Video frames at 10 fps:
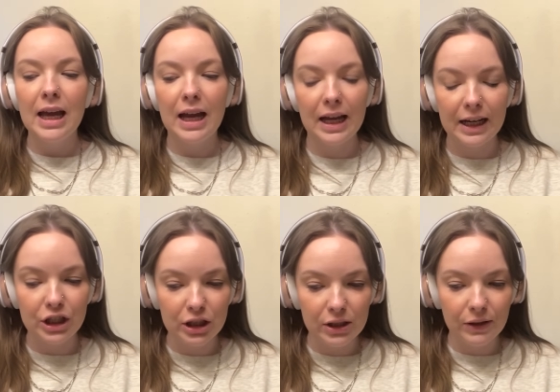And I
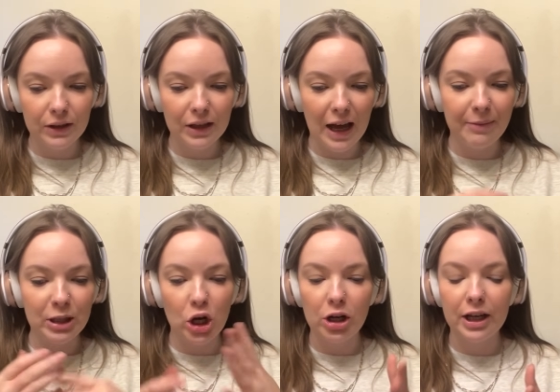just have been
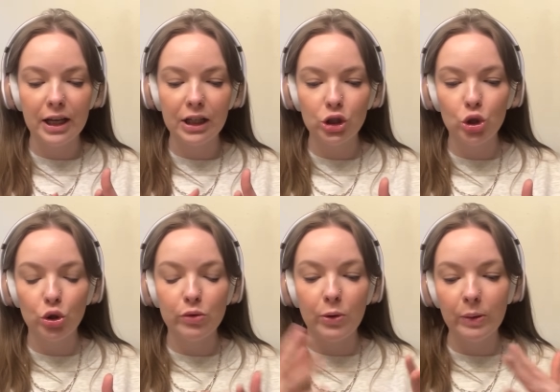talking
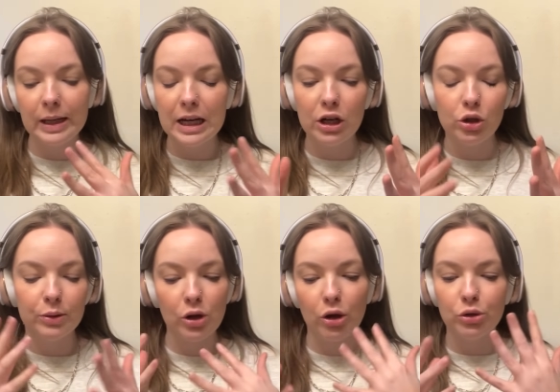to Maria, who has
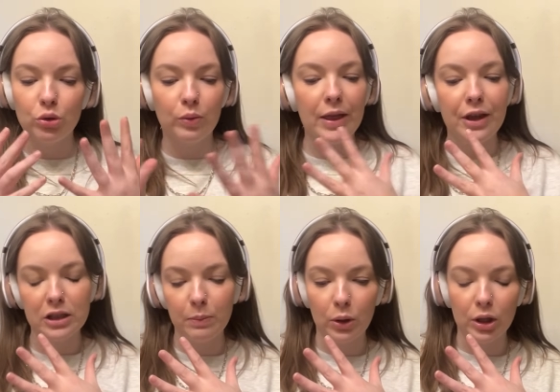also read this
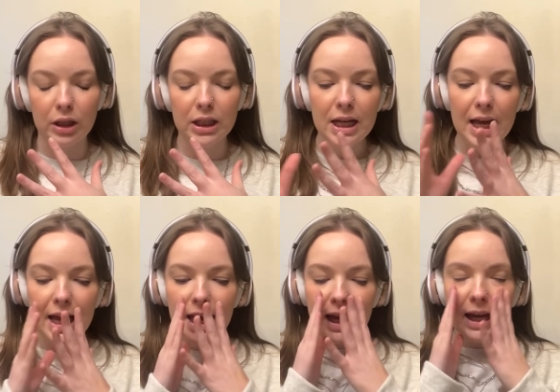book.
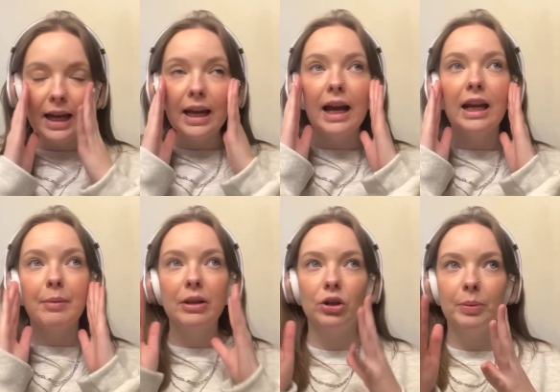And I'm
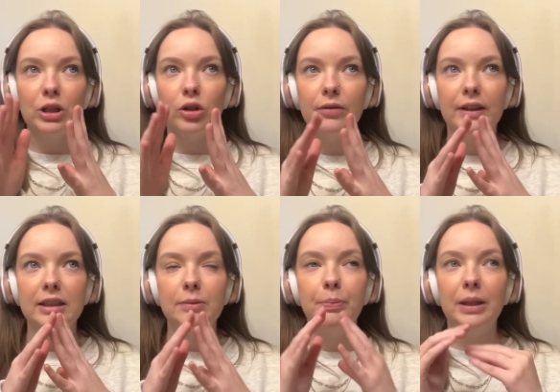a little bit
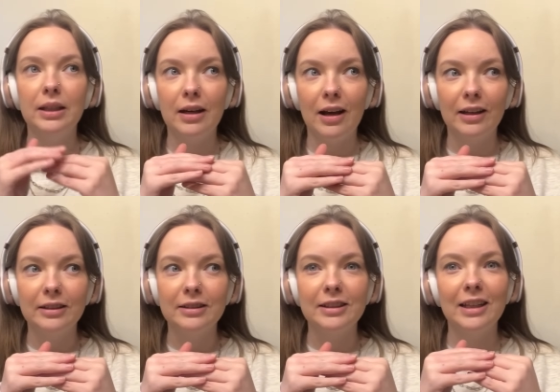nervous
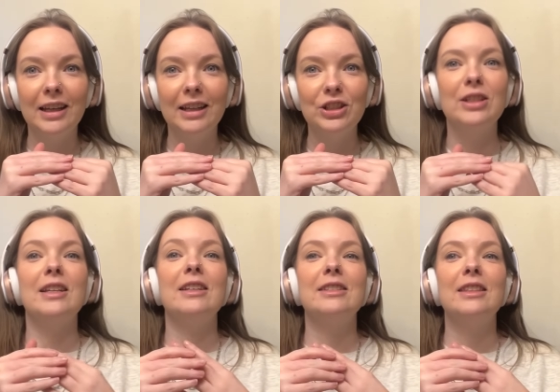because she
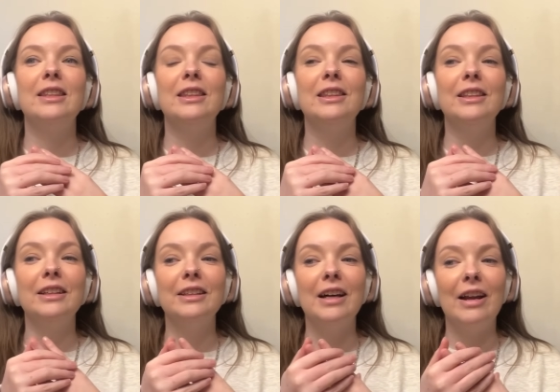says the
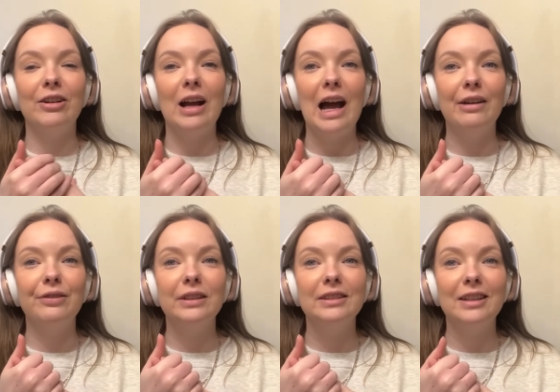latter half
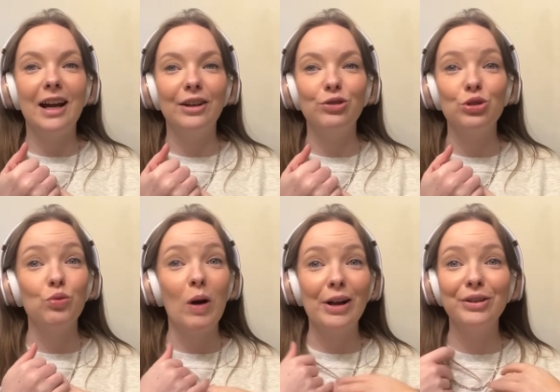is kind of just
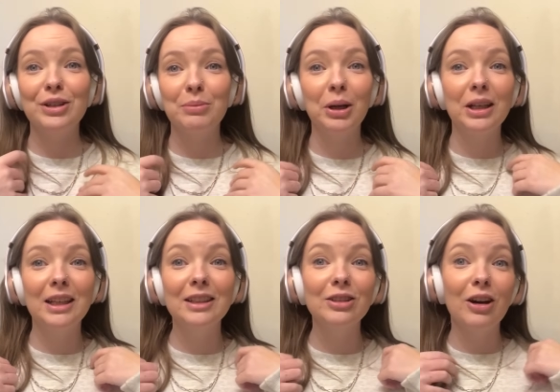wild and
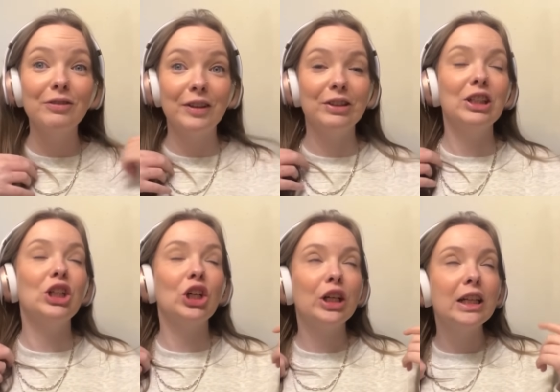murky and not very
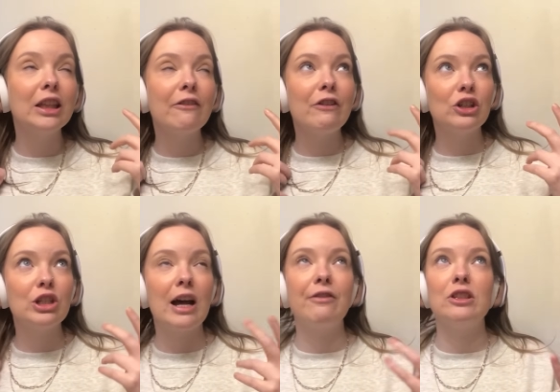good. And the first
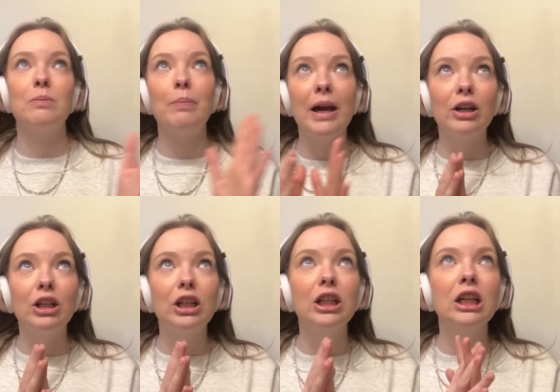half is
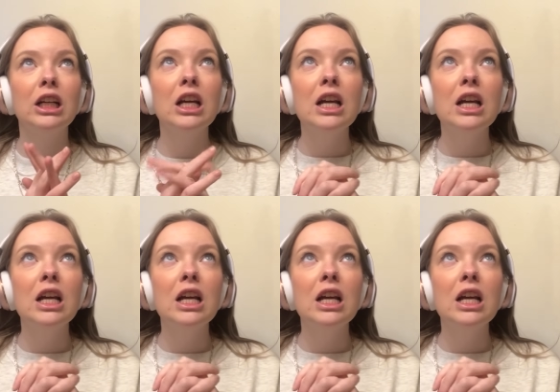better.